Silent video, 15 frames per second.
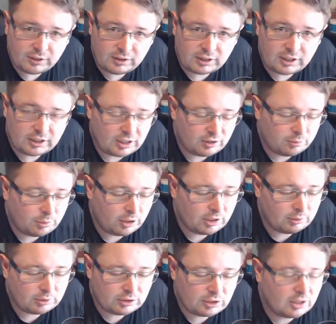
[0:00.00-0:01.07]
The kickoff party
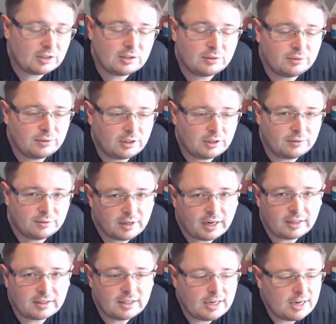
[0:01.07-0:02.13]
was tons of fun, in
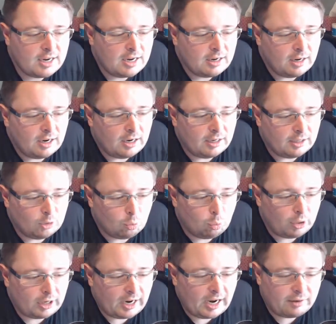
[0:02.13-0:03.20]
fact,
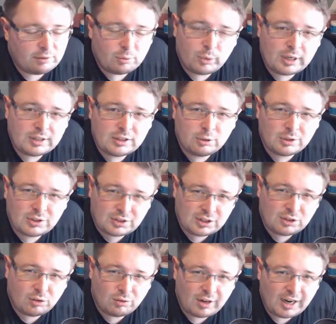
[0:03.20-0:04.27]
but I haven't been to a
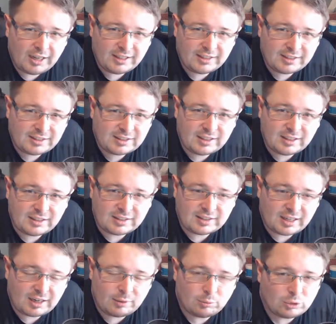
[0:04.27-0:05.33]
single write-in since, and
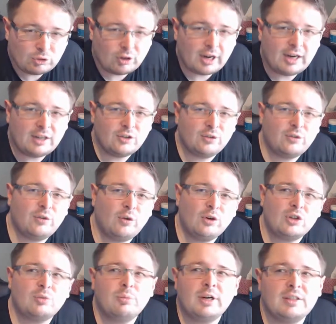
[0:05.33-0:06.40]
I'm trying to
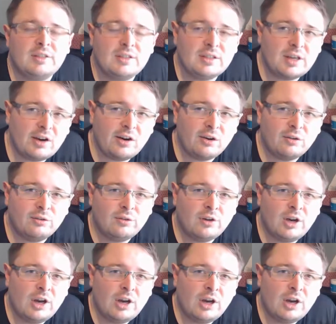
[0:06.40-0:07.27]
force myself